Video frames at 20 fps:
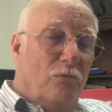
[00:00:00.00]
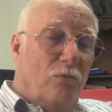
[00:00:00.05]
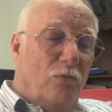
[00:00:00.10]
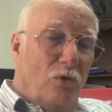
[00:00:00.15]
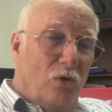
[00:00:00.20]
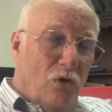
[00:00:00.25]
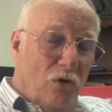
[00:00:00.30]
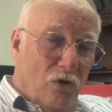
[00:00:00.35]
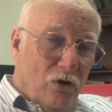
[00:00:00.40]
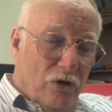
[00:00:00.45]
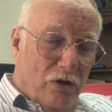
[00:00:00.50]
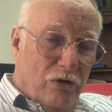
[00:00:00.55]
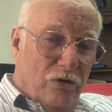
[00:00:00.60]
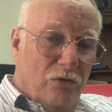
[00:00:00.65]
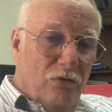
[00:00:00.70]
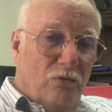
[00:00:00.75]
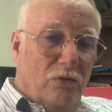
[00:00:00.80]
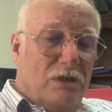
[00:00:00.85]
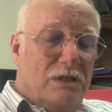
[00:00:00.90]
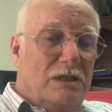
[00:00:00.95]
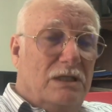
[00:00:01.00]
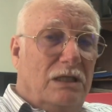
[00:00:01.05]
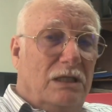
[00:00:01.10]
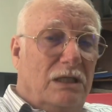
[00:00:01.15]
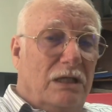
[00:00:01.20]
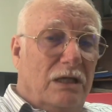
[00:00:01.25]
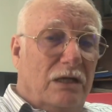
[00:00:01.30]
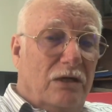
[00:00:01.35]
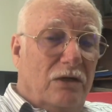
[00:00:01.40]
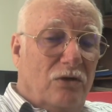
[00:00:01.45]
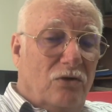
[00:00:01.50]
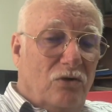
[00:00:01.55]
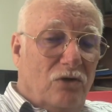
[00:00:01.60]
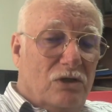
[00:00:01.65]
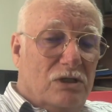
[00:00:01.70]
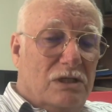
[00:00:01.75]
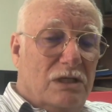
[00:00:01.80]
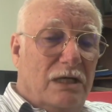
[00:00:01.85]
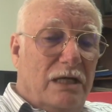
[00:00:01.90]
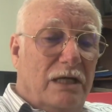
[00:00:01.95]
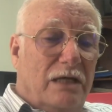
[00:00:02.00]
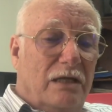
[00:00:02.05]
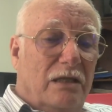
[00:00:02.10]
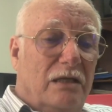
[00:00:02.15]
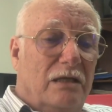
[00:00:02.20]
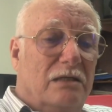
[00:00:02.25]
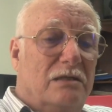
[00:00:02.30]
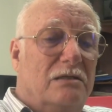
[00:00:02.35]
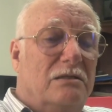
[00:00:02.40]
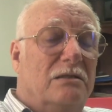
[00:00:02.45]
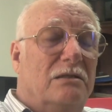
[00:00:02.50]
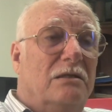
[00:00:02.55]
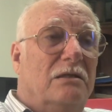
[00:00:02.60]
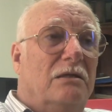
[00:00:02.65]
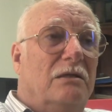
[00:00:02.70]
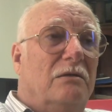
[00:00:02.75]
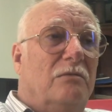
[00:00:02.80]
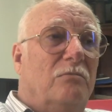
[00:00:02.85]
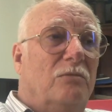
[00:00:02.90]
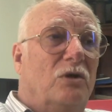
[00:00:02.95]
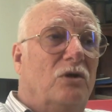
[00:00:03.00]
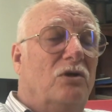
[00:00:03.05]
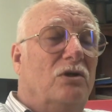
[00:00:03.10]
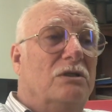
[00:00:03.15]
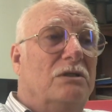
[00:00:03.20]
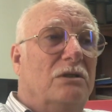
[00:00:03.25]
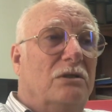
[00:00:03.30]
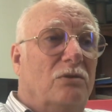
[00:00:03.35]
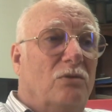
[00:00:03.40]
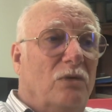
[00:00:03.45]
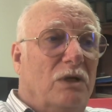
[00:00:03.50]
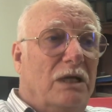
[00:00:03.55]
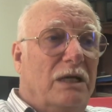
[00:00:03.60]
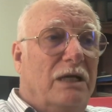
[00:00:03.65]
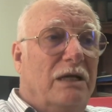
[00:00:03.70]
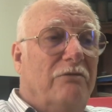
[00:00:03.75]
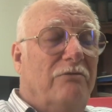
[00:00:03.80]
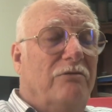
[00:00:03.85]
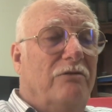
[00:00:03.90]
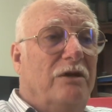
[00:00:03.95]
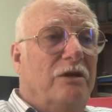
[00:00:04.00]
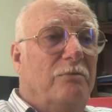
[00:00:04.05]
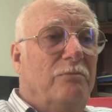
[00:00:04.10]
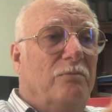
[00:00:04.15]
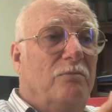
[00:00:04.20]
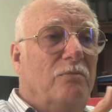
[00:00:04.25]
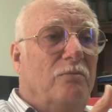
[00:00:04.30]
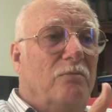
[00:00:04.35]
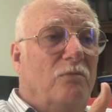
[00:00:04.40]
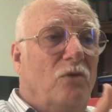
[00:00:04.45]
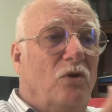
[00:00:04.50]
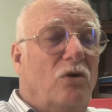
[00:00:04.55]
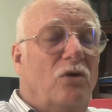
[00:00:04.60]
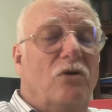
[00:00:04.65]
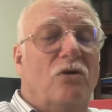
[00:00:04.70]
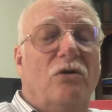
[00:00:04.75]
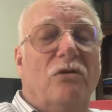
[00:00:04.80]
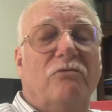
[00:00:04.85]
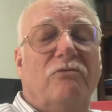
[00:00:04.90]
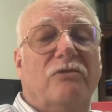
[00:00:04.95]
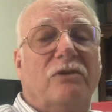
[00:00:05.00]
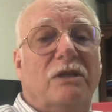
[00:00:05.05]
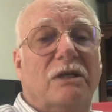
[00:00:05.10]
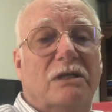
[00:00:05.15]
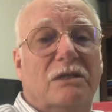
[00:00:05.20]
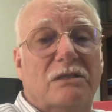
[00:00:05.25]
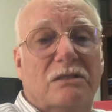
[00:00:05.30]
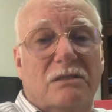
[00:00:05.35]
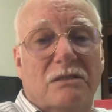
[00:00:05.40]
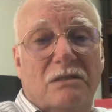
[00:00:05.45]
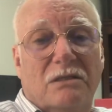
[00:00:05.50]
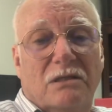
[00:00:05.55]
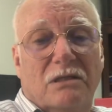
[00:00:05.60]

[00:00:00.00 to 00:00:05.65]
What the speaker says: more once he takes a course like this, because it will give him more confidence